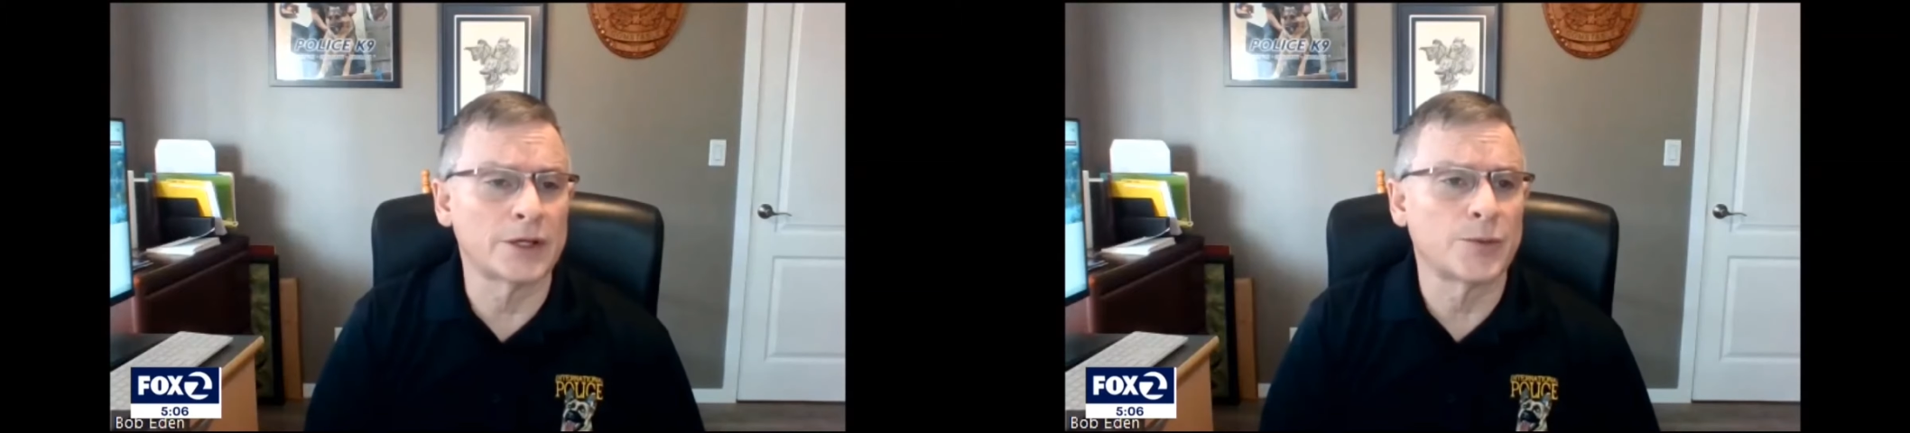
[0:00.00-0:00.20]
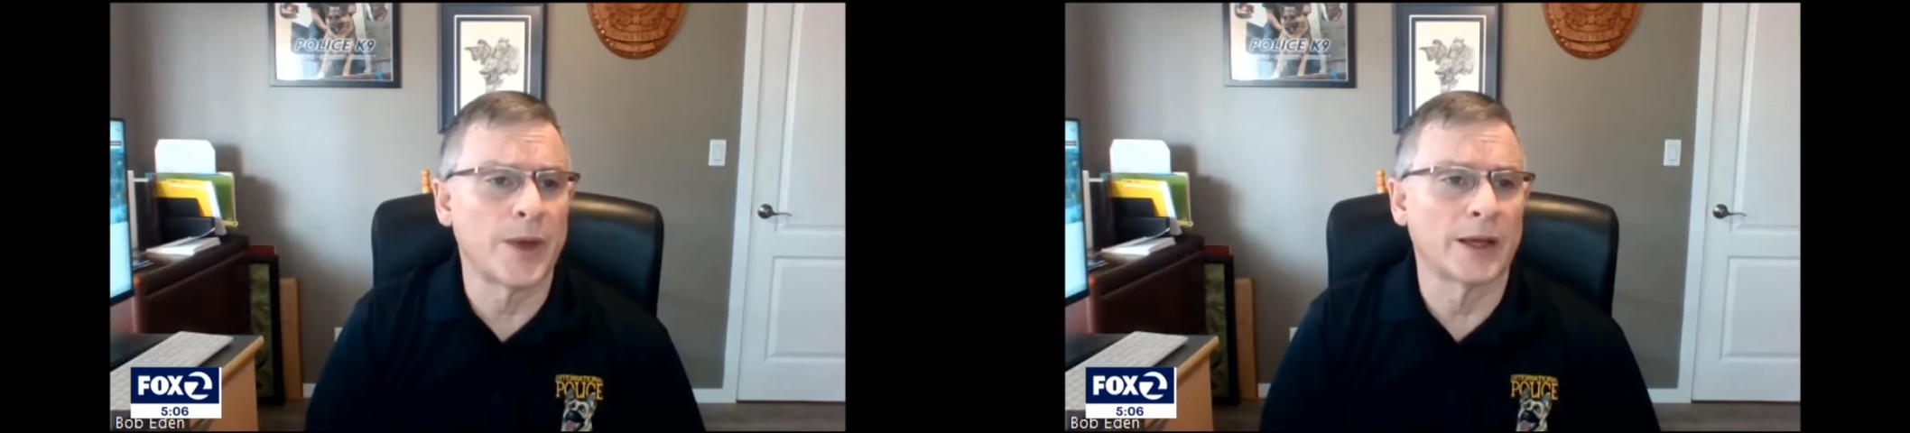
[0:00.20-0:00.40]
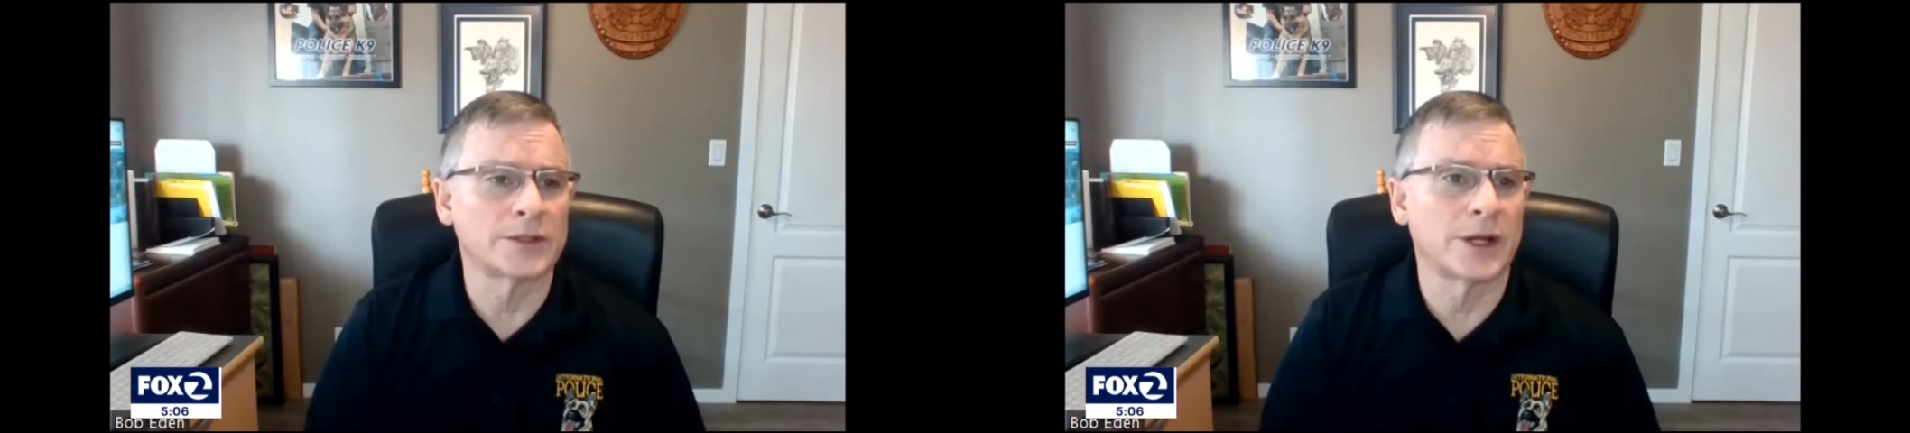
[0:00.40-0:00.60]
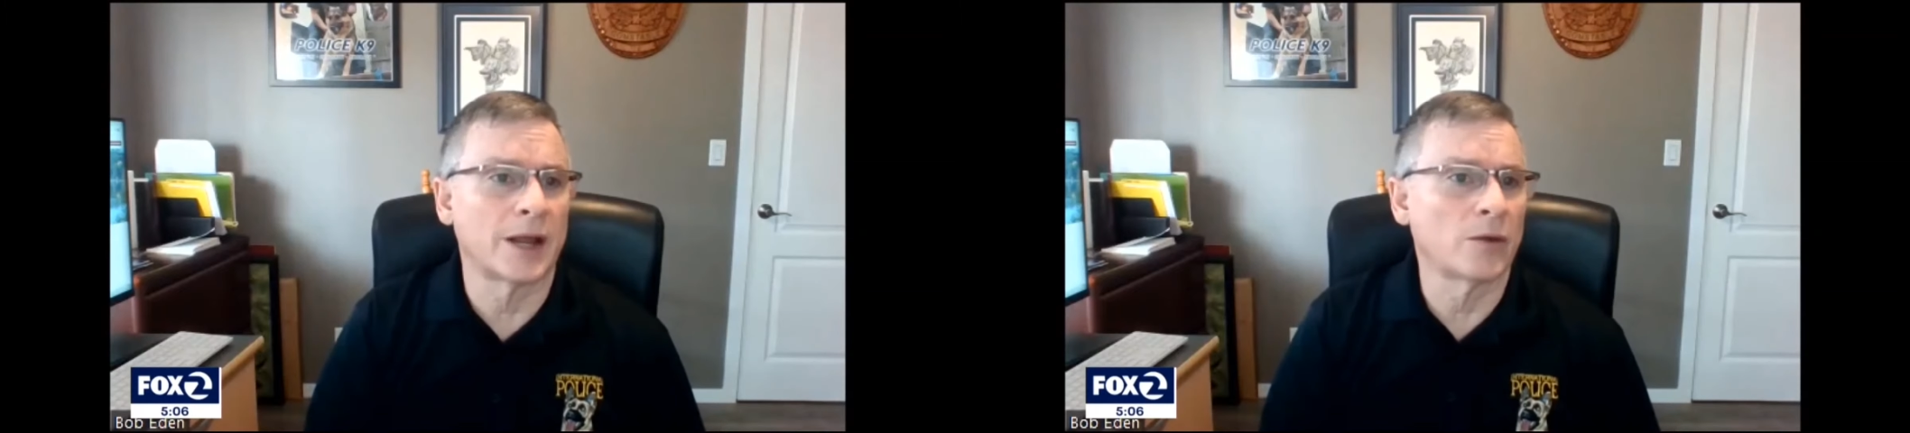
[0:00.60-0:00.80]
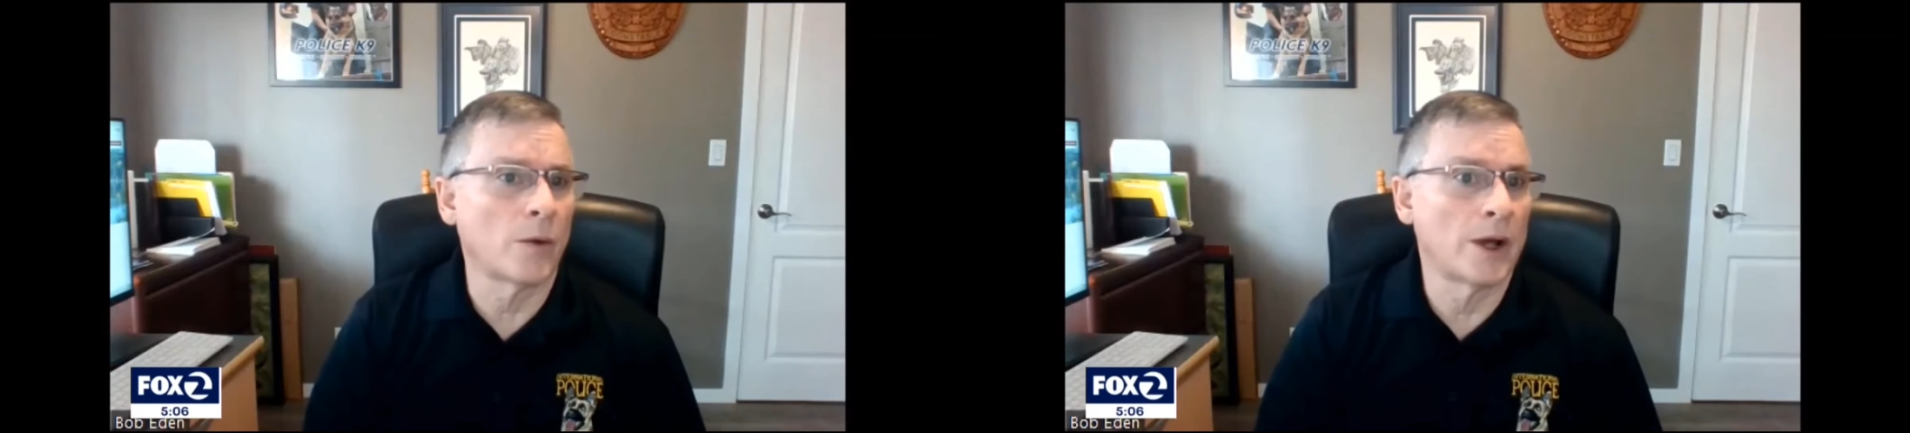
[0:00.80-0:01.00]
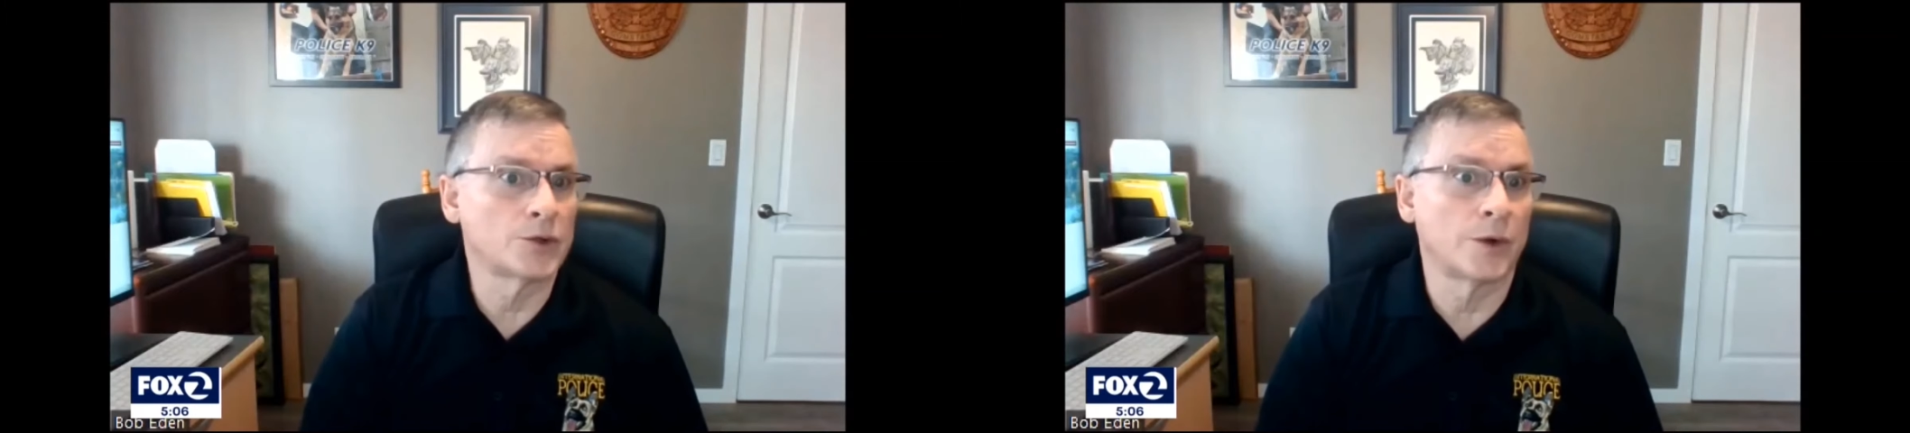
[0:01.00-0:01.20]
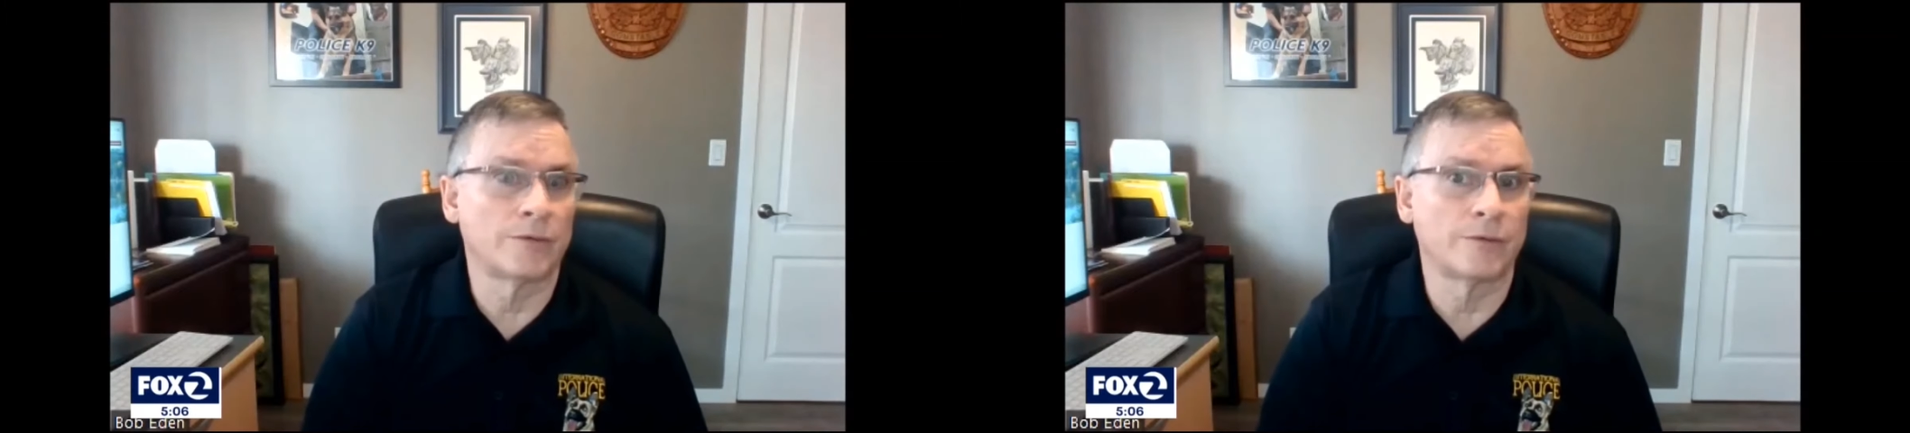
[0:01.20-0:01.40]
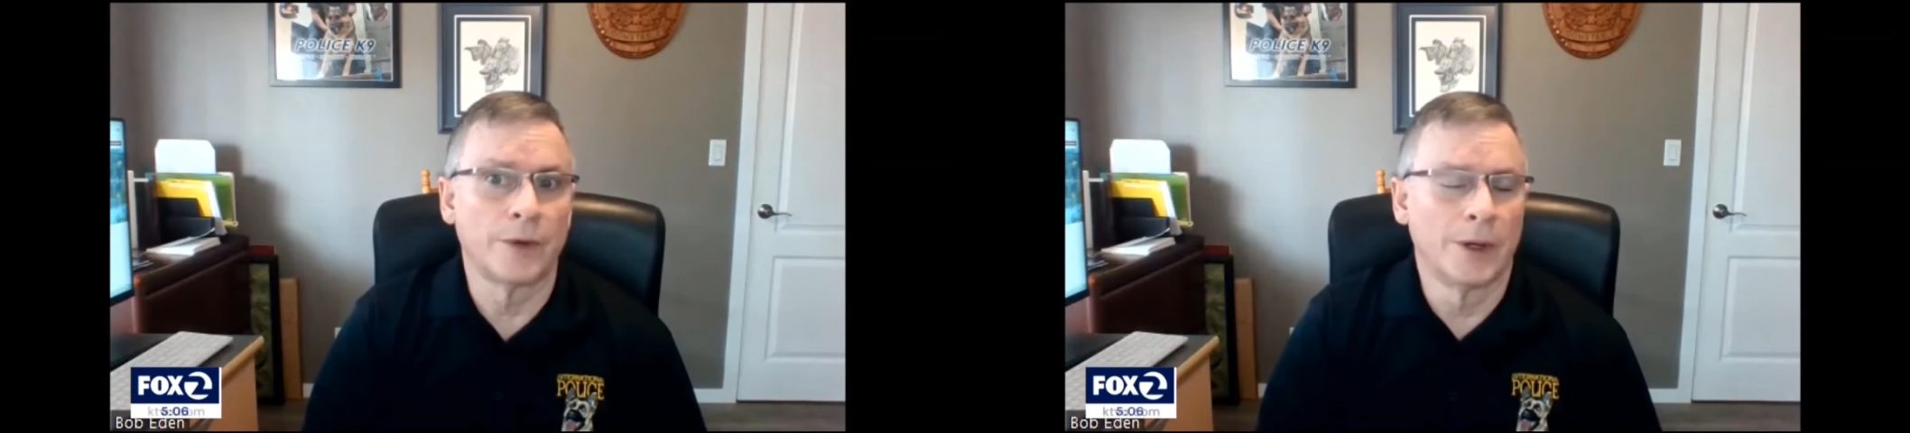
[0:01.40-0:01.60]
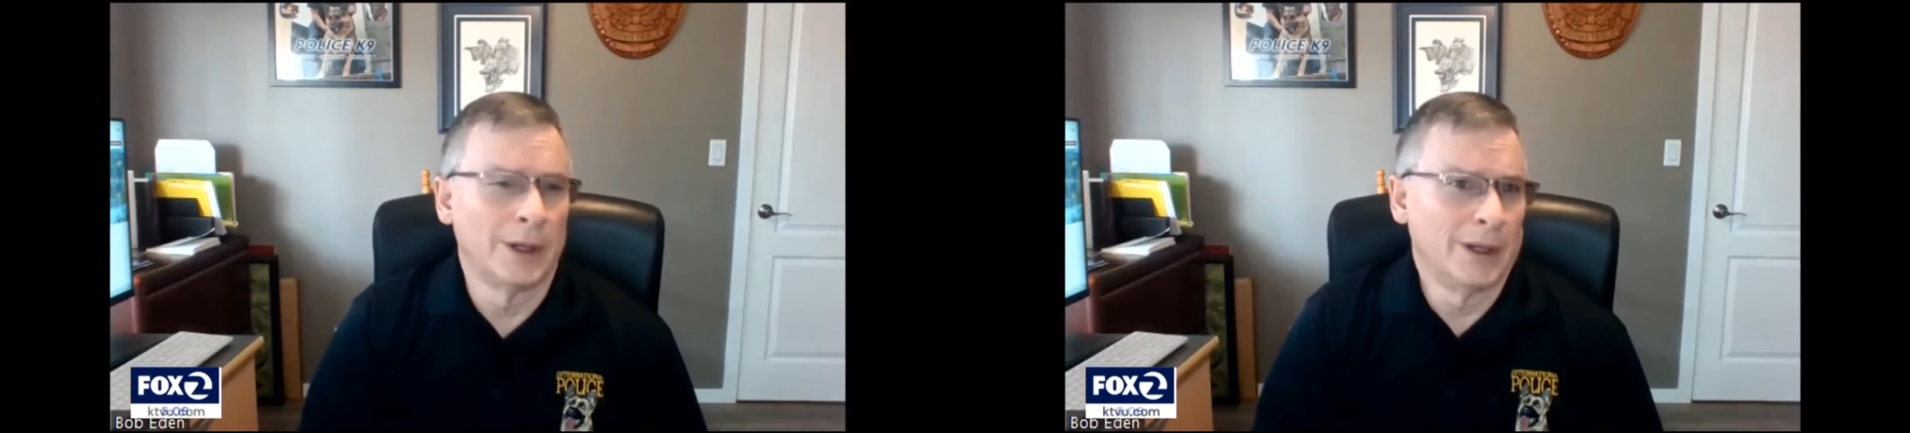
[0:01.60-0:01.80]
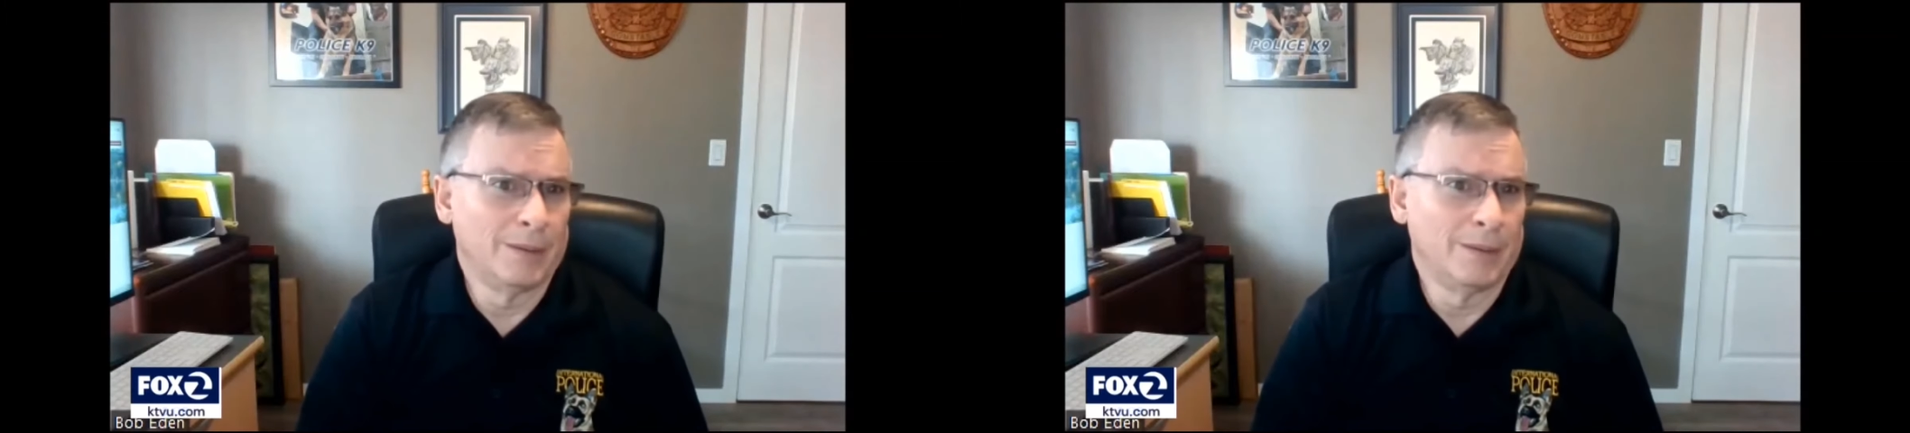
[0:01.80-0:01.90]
suspects that otherwise would have